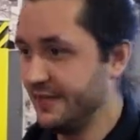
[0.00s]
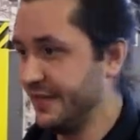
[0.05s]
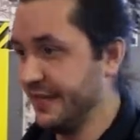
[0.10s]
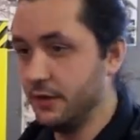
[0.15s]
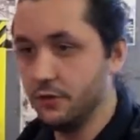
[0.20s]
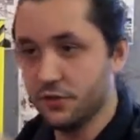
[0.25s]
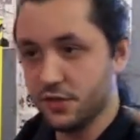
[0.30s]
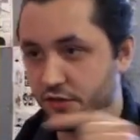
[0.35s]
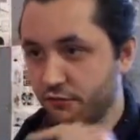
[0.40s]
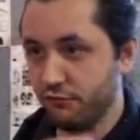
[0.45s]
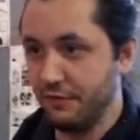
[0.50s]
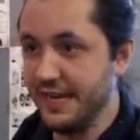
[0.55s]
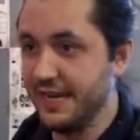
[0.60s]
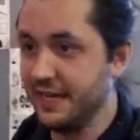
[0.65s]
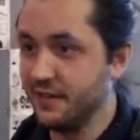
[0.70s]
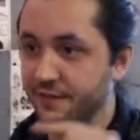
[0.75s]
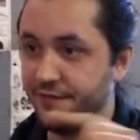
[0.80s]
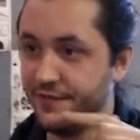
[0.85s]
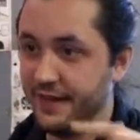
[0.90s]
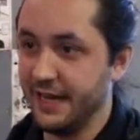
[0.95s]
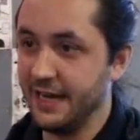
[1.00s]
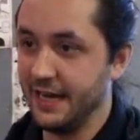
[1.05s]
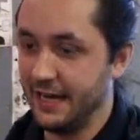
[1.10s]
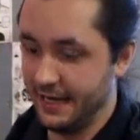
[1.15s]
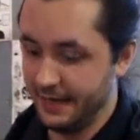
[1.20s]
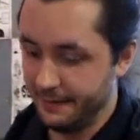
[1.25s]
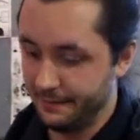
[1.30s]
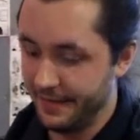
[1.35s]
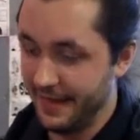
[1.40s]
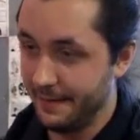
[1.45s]
They all just reconfigure
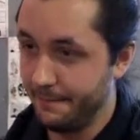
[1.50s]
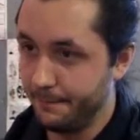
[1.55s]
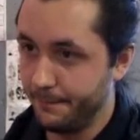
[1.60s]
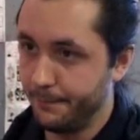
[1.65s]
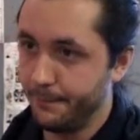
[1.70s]
and they